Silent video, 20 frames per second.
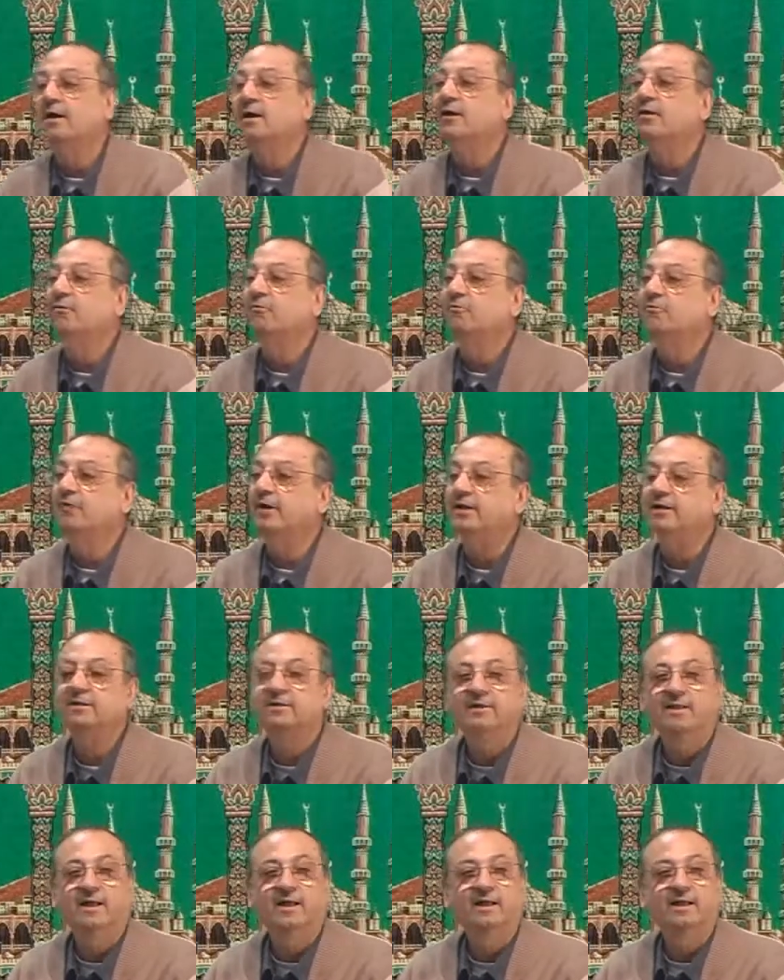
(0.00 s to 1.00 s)
when
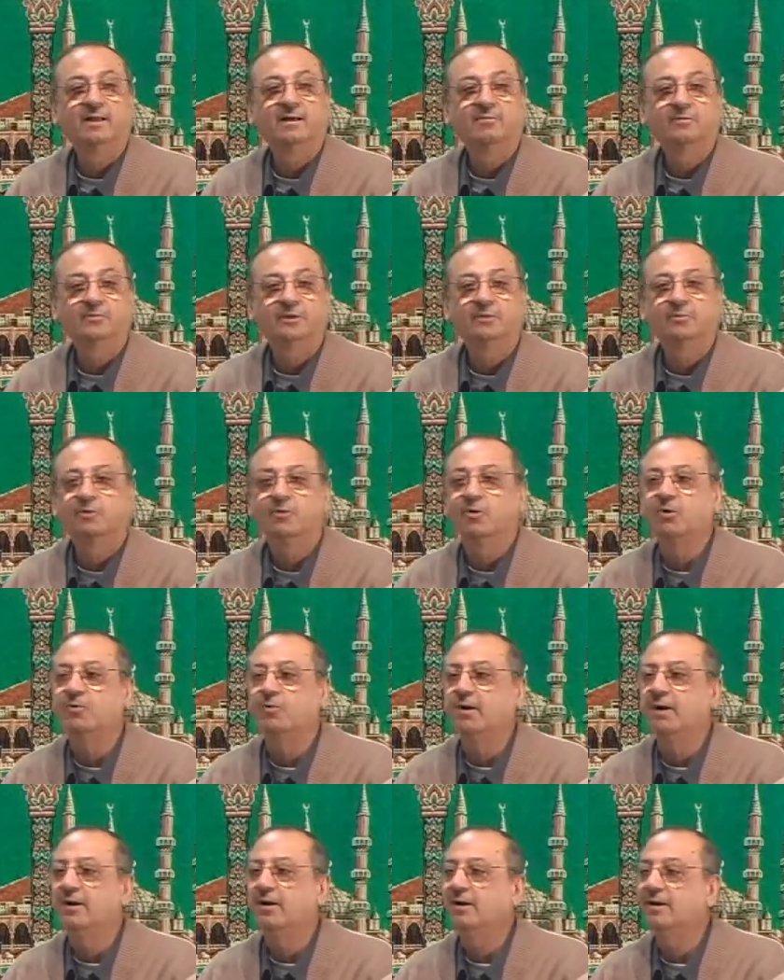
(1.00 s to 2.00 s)
the people
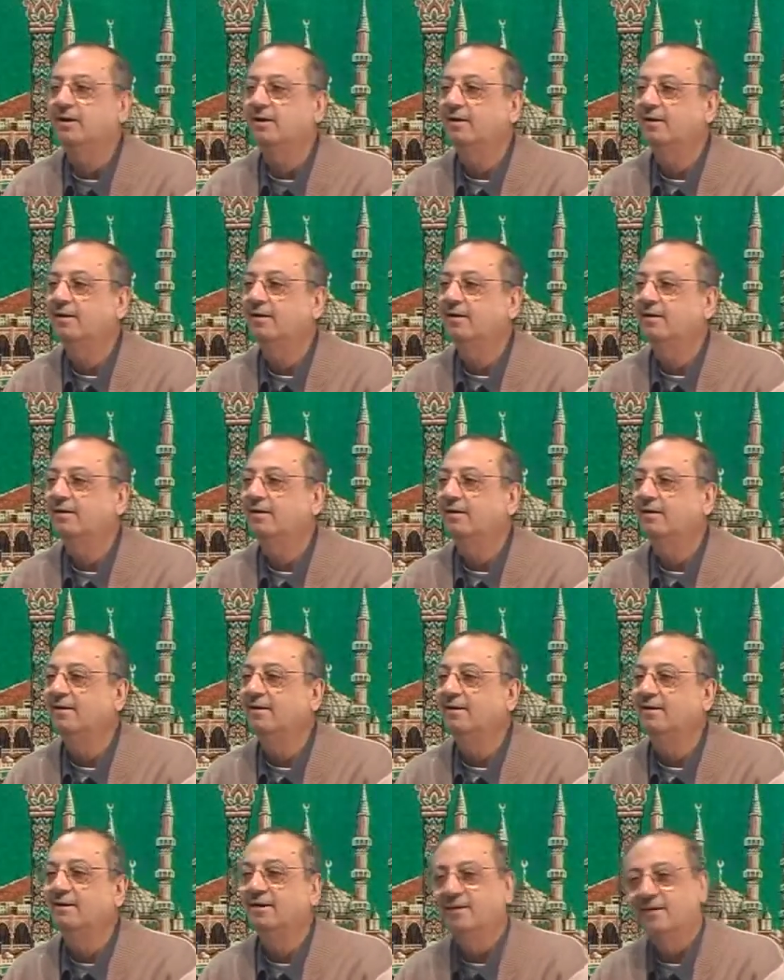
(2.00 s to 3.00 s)
were
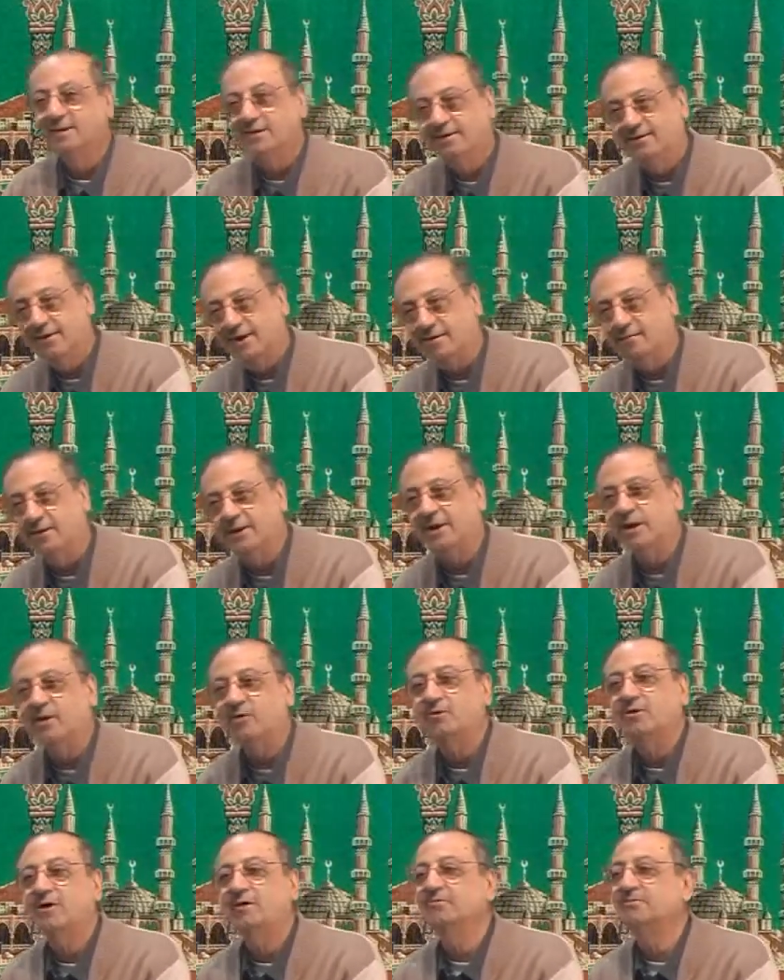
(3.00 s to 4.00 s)
coming
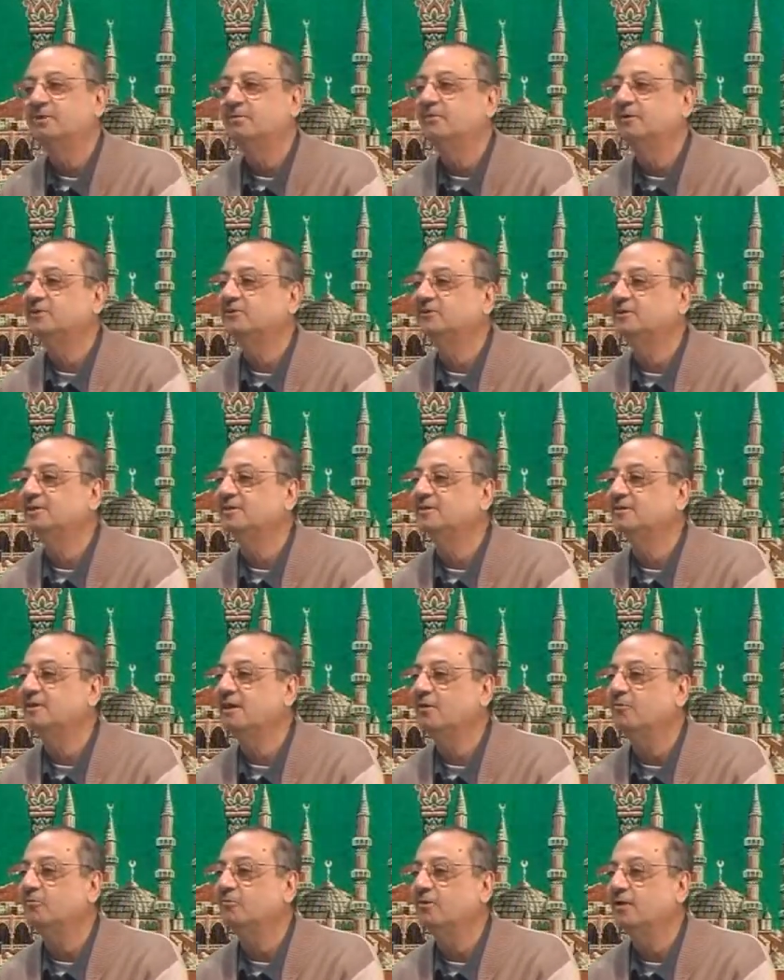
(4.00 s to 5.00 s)
out of the Masjid
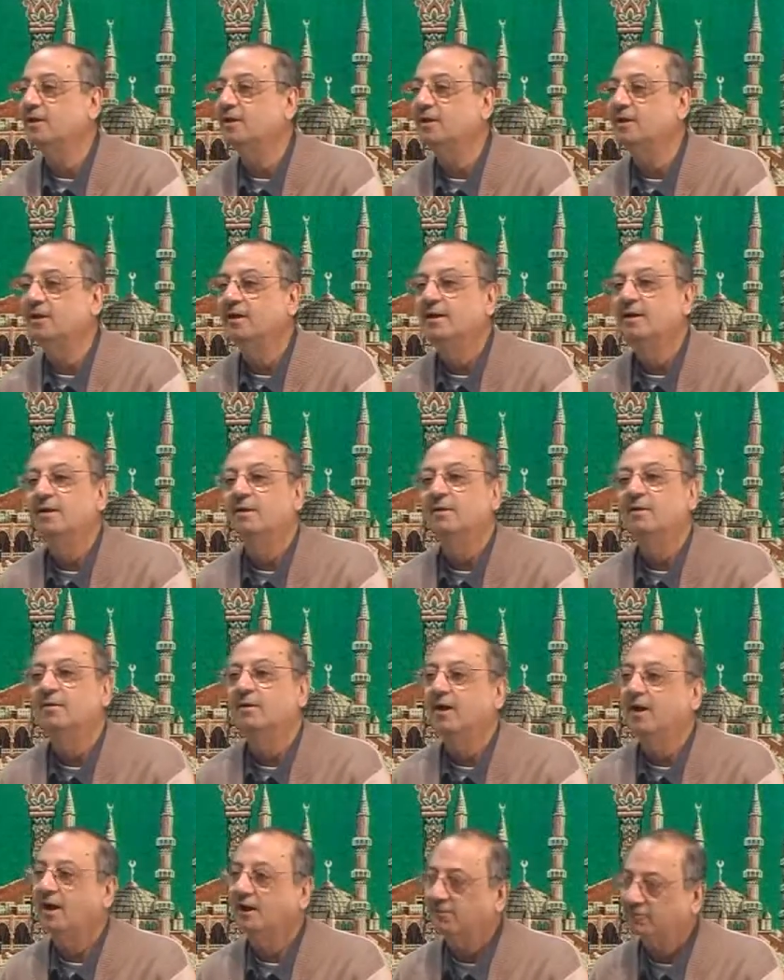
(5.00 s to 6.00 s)
Nabawi
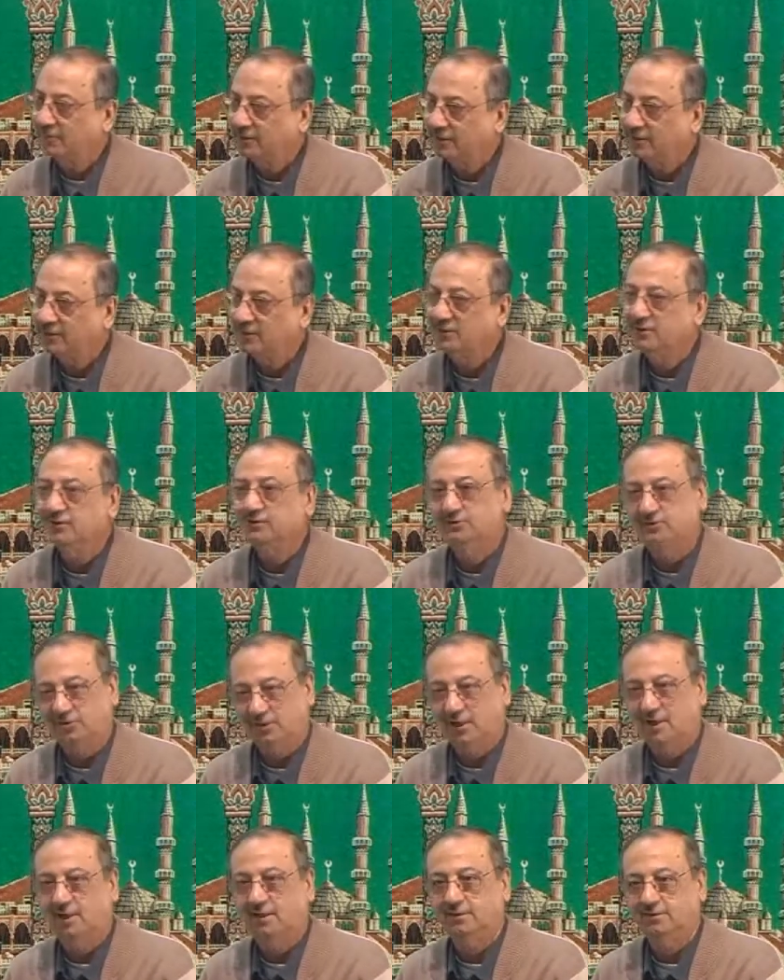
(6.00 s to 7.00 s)
after
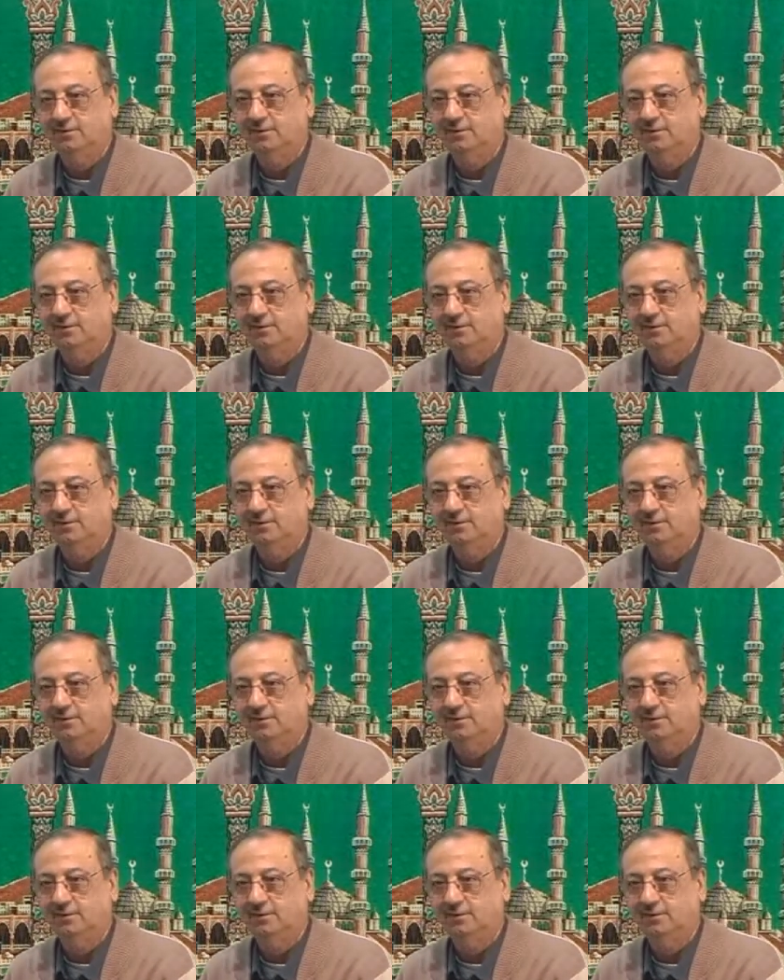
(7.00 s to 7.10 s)
Salat.